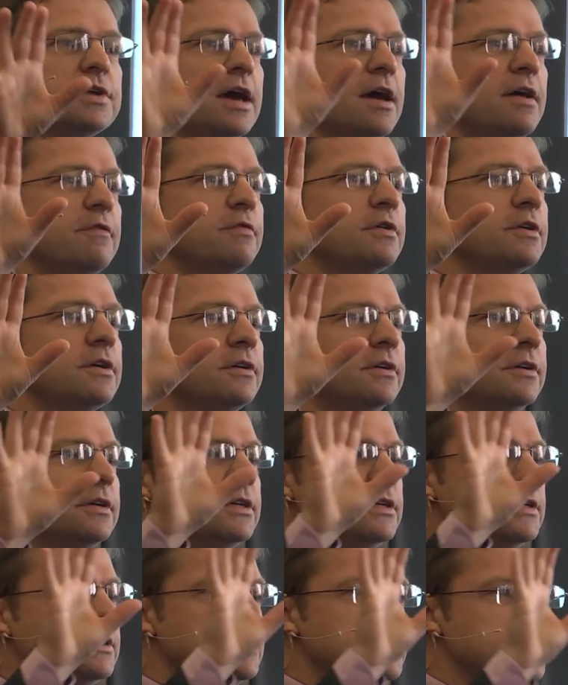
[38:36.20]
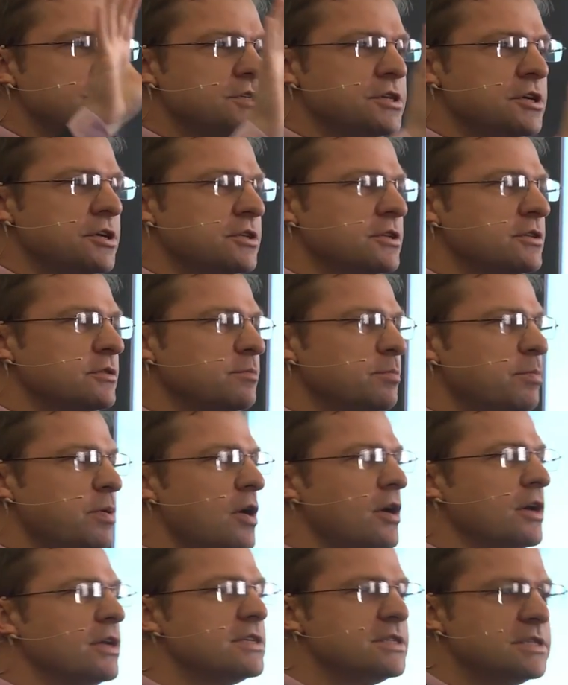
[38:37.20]
have a certain
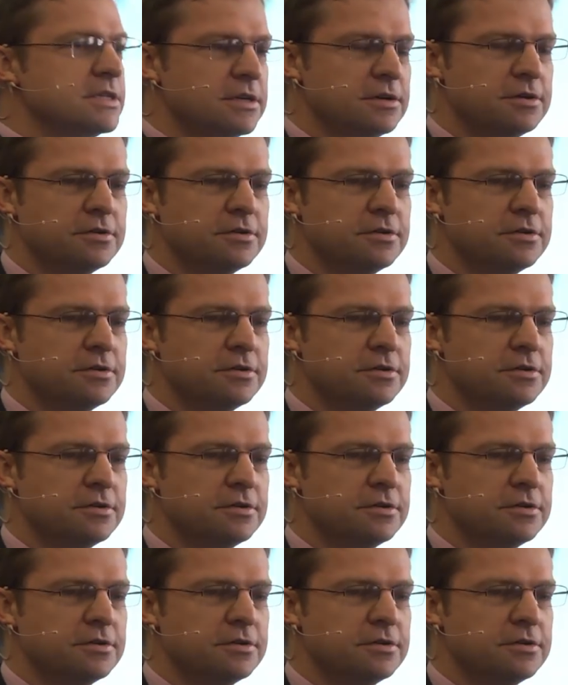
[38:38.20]
policy